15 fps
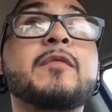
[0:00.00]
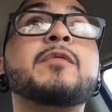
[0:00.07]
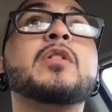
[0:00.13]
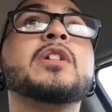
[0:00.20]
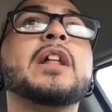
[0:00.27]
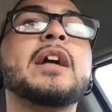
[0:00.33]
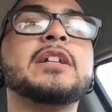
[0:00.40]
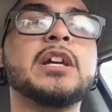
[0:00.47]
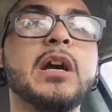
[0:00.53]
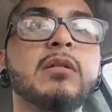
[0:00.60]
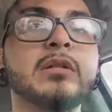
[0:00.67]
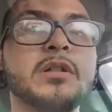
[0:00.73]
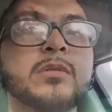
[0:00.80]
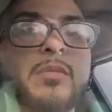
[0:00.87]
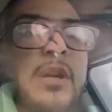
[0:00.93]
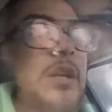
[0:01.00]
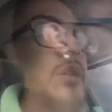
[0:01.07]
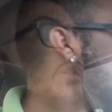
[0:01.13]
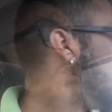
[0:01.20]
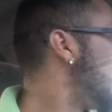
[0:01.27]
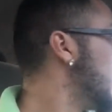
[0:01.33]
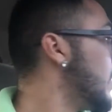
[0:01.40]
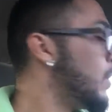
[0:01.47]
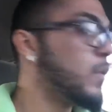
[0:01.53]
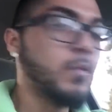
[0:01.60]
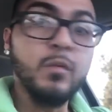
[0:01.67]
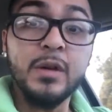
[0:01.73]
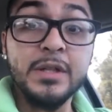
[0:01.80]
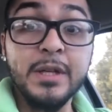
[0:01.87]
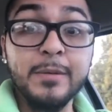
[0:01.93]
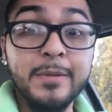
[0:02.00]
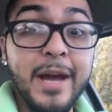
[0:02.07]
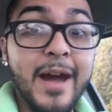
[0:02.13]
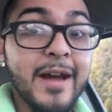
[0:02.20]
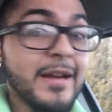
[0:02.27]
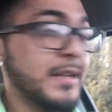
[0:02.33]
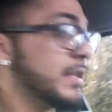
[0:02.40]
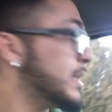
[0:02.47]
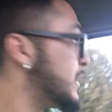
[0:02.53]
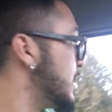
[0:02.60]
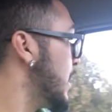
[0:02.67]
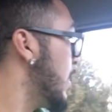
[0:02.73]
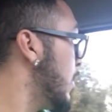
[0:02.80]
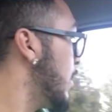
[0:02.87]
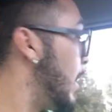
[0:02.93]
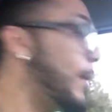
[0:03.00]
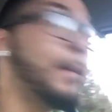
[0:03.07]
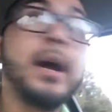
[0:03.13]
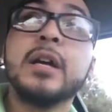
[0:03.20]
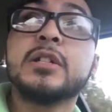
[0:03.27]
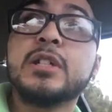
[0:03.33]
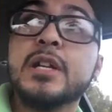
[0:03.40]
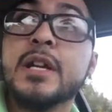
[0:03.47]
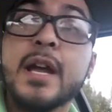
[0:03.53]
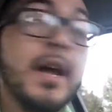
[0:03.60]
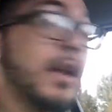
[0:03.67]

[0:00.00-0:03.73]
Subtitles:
up for that challenge, bro. What's up, guys? So, I'm actually